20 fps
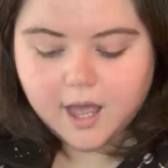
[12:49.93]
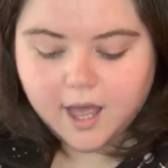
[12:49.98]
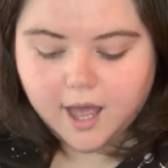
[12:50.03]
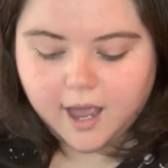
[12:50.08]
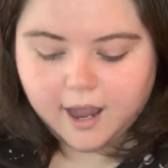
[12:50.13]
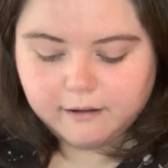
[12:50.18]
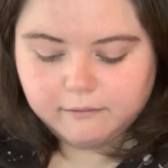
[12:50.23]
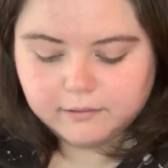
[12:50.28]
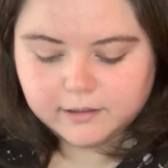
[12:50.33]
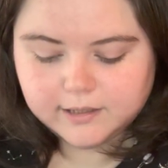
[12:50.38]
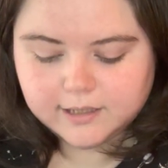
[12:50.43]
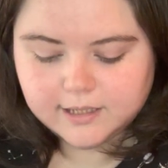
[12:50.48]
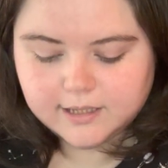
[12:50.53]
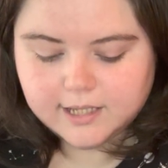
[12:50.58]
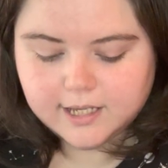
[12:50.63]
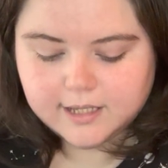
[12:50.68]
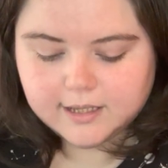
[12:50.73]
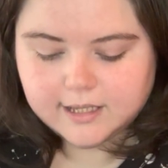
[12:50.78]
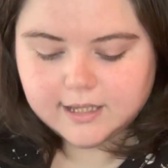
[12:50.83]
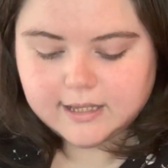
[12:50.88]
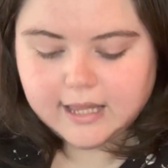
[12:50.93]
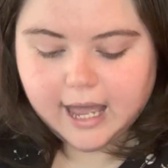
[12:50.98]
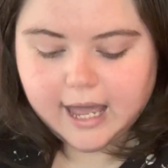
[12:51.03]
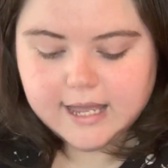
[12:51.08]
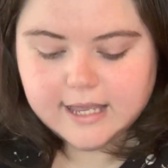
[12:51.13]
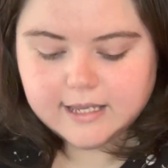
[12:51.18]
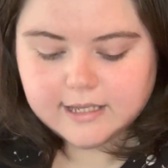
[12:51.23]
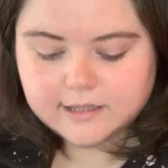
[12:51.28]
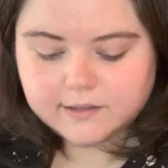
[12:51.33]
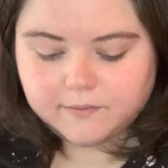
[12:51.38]
I really think that
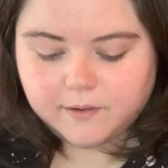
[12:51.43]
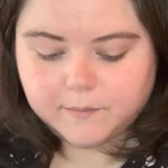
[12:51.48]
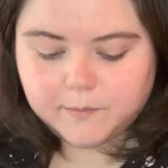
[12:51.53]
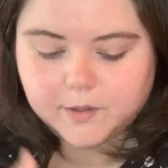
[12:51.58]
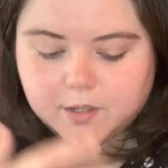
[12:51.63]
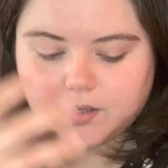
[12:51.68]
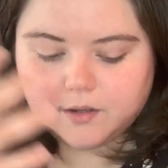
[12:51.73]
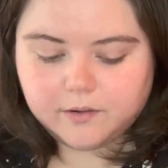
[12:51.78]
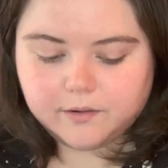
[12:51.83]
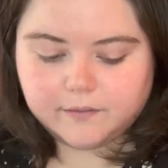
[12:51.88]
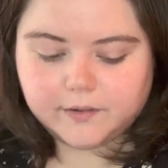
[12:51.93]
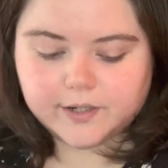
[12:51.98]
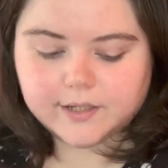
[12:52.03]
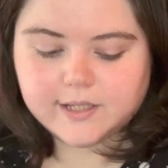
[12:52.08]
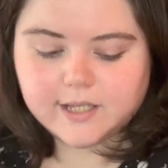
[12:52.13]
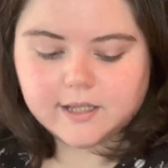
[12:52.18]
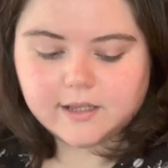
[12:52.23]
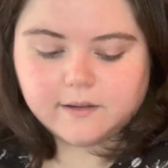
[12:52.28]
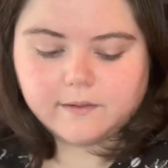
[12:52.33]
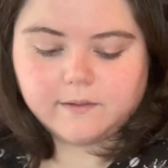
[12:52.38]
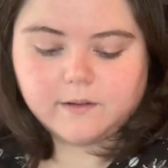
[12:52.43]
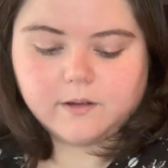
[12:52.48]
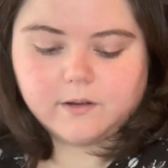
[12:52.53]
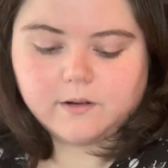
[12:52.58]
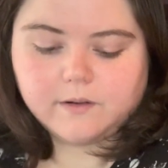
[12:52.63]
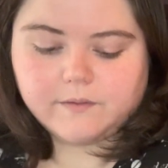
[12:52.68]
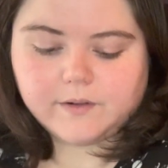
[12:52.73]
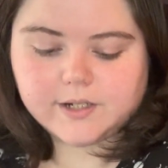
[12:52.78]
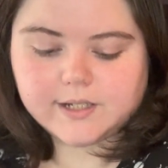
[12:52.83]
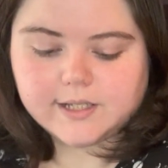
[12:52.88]
is from the universe. Like the
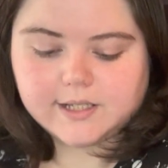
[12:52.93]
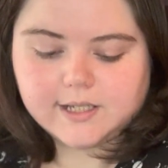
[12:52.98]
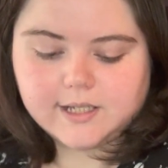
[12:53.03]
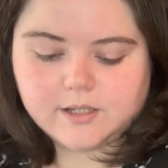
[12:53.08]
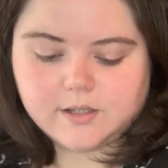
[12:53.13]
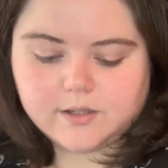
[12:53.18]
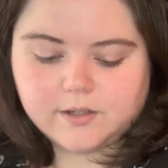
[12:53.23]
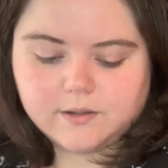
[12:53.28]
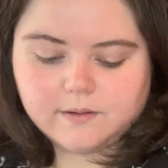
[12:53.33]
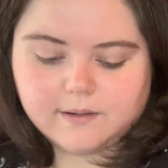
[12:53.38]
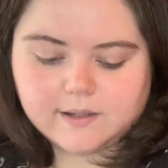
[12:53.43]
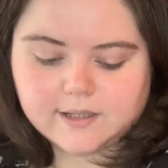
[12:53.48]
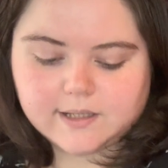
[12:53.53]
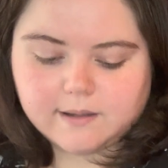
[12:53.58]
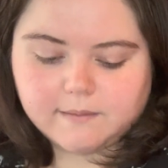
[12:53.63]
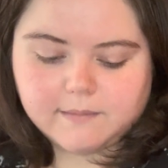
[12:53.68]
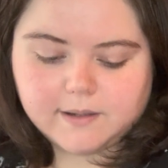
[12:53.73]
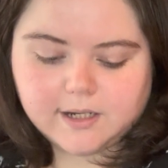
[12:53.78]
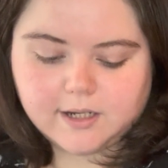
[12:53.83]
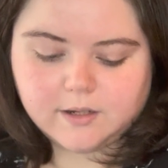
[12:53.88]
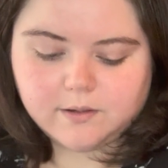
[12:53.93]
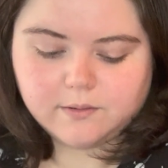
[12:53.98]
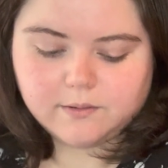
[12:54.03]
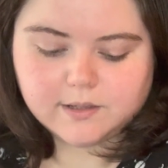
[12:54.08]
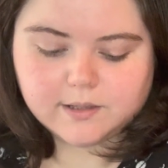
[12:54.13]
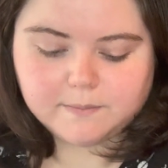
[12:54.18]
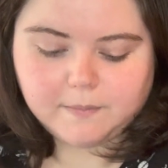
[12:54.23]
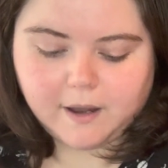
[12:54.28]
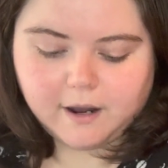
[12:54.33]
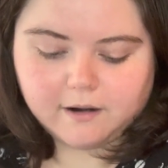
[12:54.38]
universe sees you as somebody who
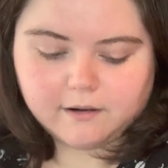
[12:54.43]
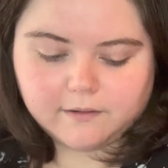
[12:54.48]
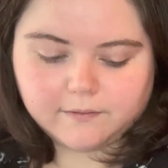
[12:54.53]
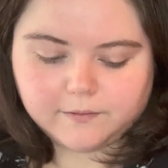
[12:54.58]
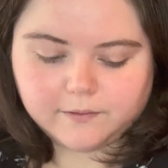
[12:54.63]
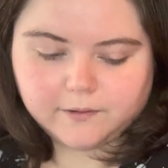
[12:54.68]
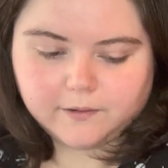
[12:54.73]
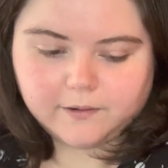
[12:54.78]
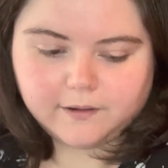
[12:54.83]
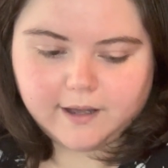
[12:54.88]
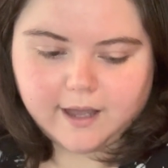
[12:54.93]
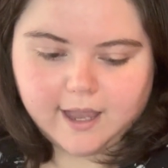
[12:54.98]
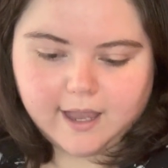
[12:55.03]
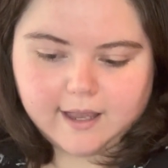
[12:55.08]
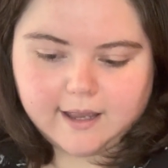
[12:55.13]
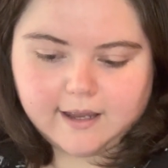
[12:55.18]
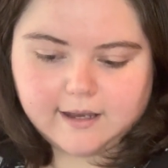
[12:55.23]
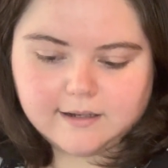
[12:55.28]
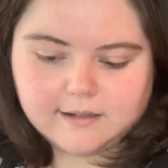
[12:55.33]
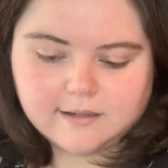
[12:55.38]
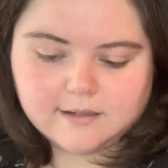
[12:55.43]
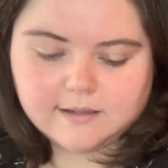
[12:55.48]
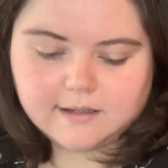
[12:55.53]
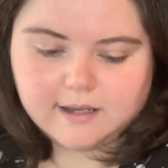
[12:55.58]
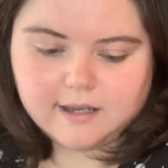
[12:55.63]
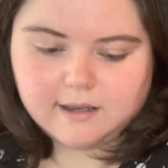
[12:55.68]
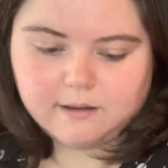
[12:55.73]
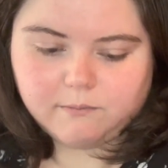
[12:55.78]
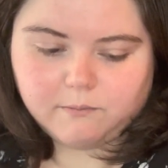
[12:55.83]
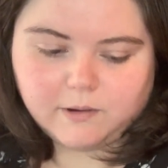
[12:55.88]
is powerful and
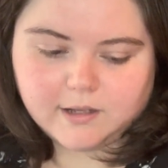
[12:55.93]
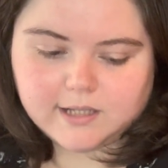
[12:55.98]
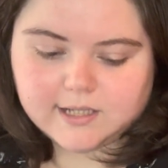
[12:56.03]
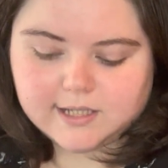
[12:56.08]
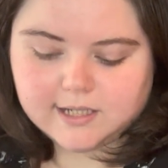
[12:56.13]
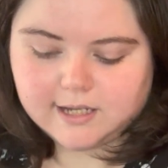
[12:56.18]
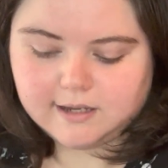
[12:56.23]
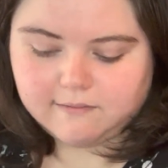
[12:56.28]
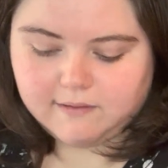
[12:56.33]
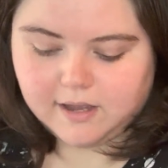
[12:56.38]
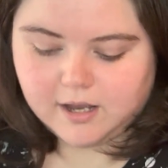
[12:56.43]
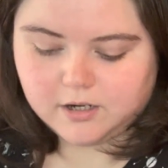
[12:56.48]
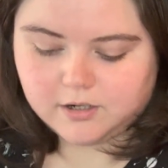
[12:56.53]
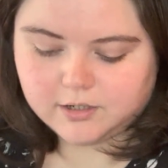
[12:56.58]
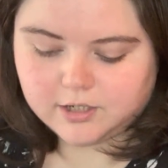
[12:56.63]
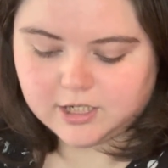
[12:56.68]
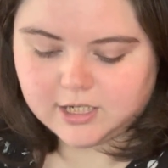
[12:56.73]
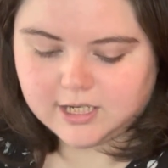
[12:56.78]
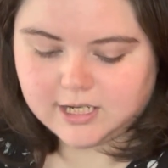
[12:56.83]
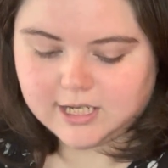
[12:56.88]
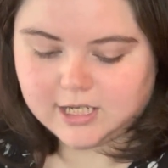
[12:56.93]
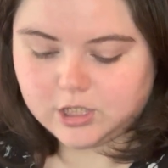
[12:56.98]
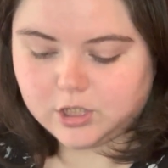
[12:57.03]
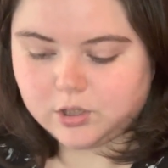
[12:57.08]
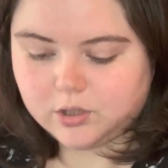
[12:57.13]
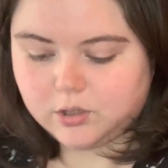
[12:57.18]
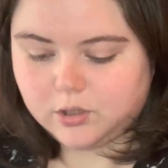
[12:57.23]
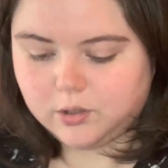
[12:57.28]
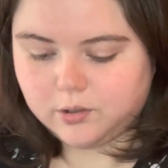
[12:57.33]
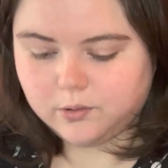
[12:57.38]
it wants to give energy
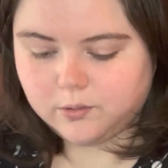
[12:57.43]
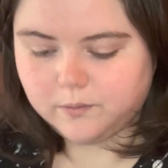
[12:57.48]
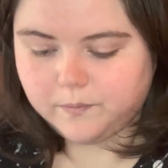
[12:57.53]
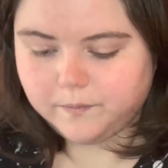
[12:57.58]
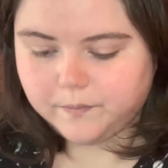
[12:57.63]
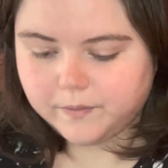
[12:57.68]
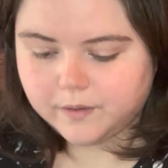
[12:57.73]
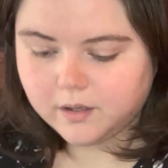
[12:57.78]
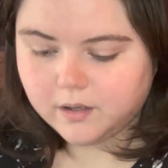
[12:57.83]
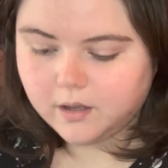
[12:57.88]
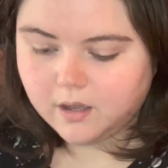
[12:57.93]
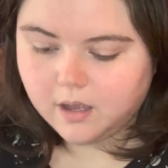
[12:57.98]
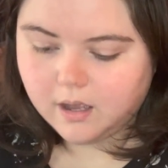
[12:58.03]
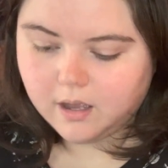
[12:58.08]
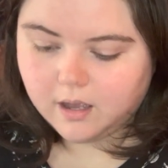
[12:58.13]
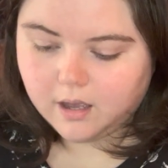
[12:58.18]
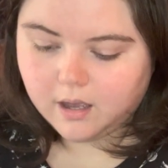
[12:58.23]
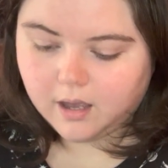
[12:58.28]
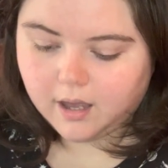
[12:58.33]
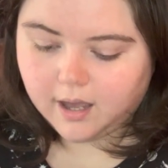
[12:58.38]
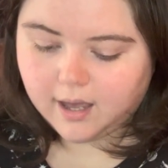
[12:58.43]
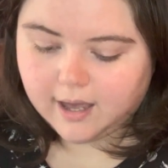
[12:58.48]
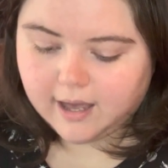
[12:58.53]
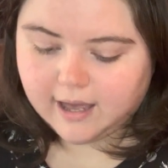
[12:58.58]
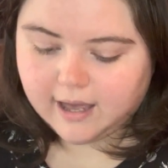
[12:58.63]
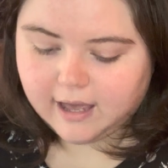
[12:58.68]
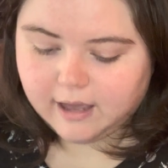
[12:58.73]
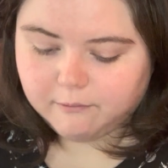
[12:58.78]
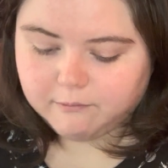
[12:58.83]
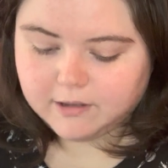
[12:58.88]
into you.
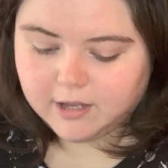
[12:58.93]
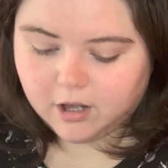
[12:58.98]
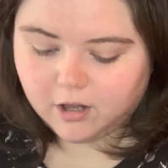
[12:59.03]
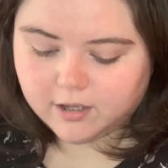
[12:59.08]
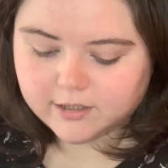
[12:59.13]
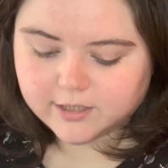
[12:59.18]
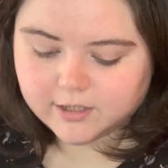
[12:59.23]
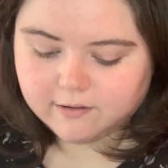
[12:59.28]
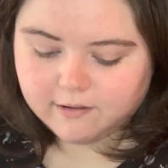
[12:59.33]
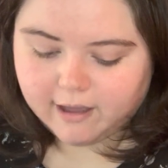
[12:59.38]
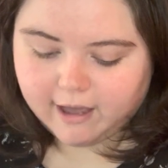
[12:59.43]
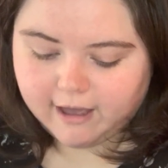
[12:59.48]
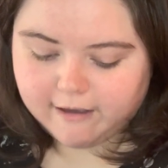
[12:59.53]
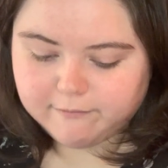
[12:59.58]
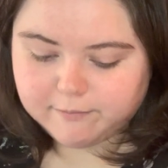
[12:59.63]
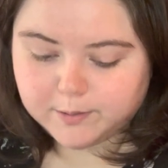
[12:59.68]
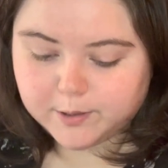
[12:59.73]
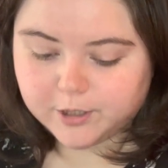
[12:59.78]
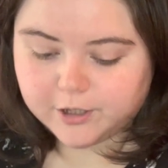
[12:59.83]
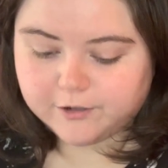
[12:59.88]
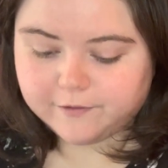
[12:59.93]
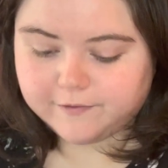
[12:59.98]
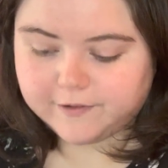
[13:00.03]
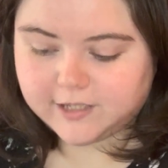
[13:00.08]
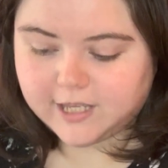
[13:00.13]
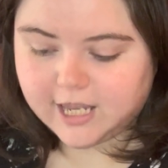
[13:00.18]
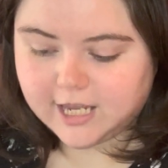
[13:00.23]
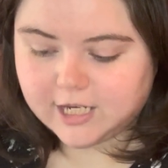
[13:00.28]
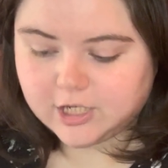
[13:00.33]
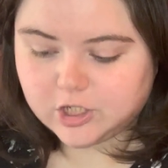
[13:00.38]
We also have
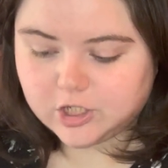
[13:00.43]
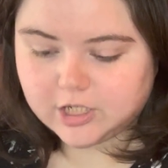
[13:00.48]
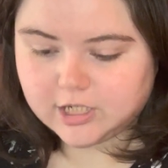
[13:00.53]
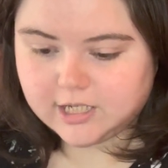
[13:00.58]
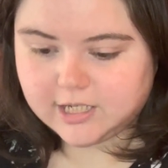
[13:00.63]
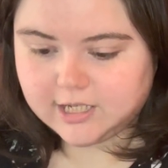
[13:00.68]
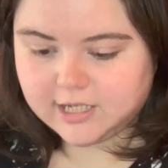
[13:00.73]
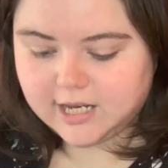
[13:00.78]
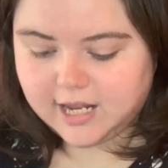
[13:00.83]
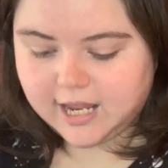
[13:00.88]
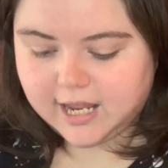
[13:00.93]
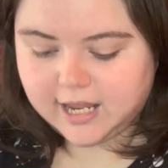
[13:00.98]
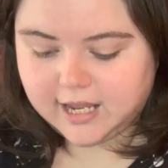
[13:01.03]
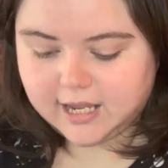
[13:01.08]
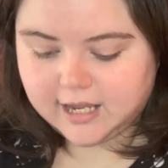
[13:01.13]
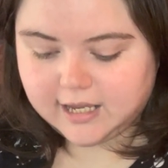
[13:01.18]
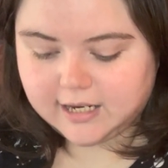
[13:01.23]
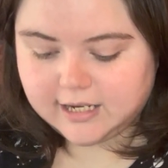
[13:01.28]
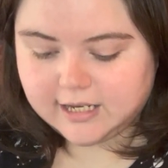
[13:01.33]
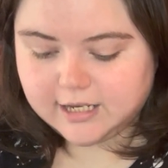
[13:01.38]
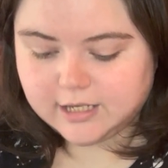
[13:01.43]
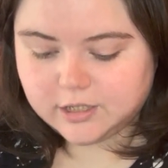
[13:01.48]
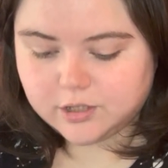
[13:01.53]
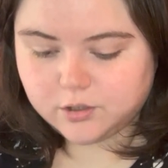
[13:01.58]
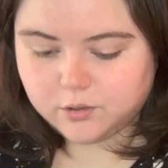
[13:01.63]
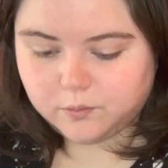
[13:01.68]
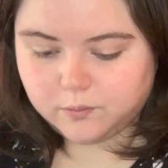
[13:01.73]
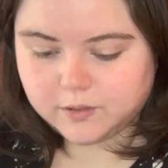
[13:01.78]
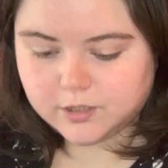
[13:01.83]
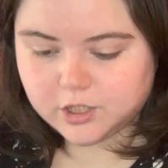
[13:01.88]
purification and
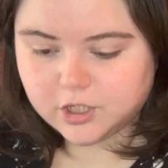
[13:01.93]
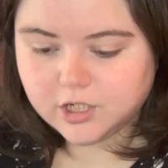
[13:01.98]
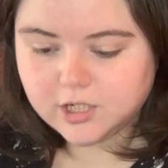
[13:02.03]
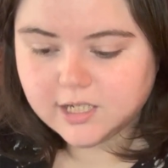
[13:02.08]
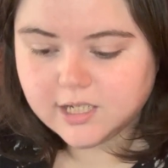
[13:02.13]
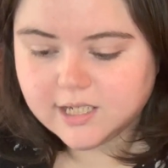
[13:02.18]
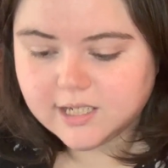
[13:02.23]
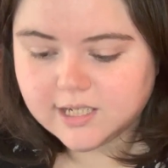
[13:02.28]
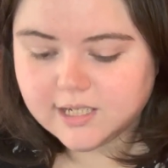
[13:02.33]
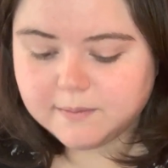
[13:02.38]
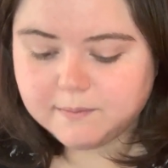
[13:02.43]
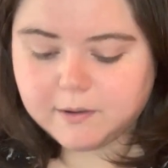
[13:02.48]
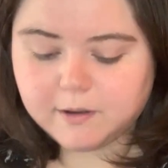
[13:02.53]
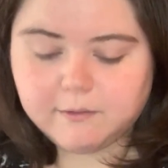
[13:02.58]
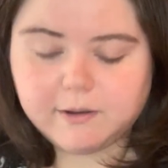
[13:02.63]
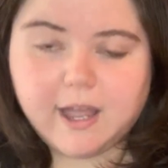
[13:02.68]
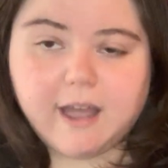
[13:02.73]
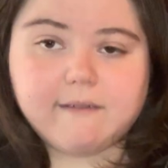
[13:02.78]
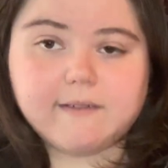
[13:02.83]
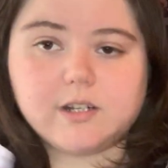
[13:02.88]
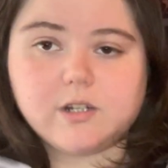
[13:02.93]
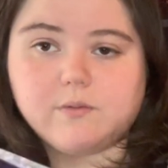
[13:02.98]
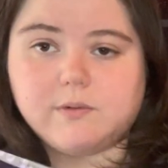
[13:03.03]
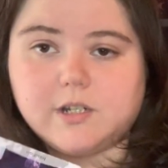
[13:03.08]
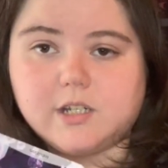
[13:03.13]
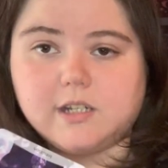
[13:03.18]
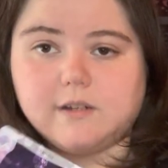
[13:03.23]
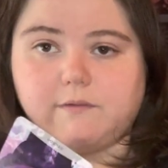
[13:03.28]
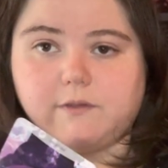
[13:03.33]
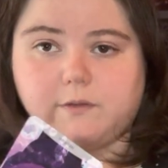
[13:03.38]
intuition, but we have
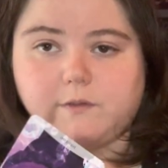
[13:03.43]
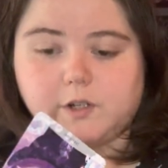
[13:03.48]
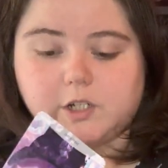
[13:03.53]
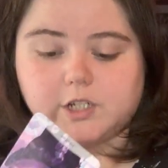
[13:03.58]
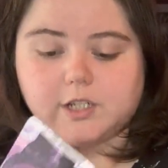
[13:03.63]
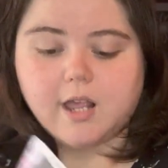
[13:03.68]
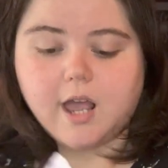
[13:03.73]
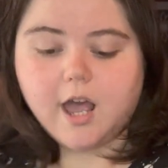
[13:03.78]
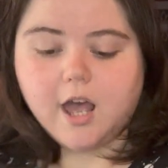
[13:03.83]
intuition in reverse.